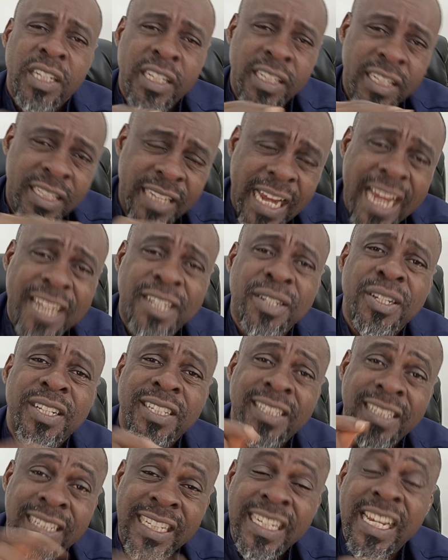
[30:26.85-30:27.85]
The title
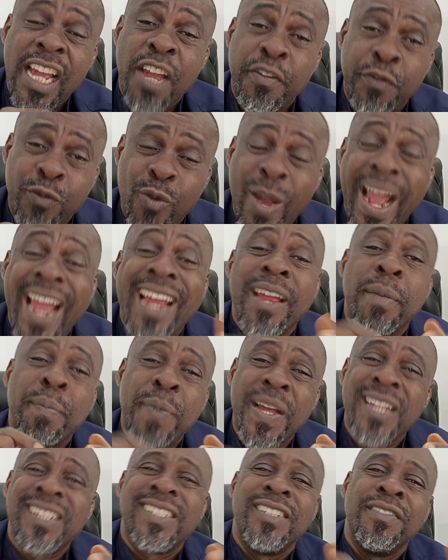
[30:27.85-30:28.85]
is DFY
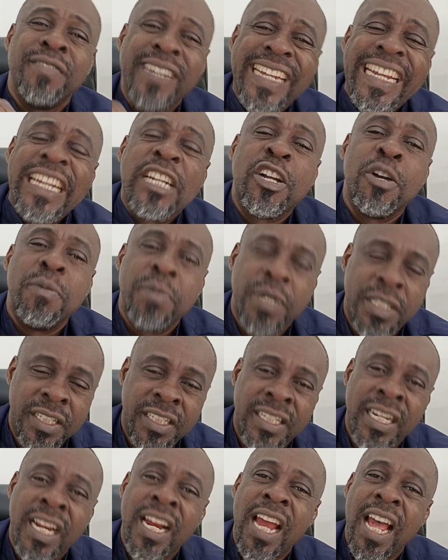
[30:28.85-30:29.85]
Passive Income
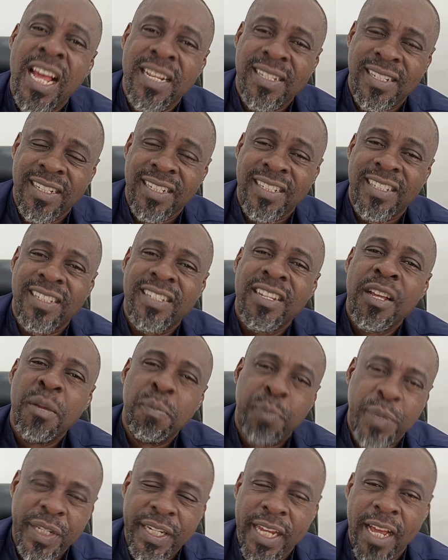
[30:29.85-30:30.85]
Digital Assets,
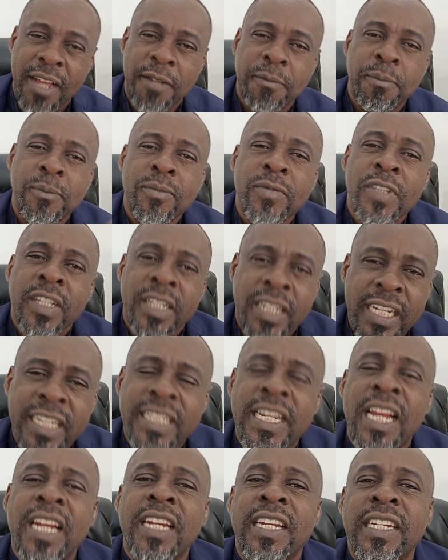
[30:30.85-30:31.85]
PIDA.
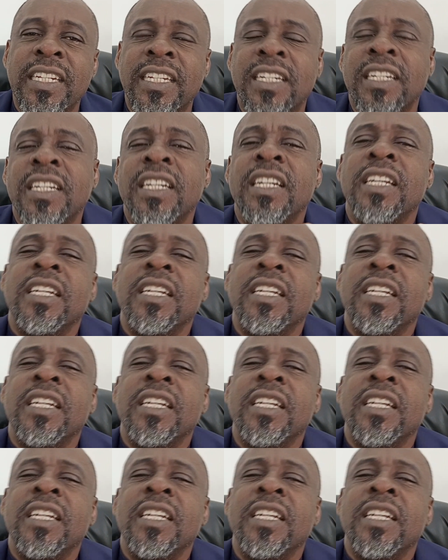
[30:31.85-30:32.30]
Click that link.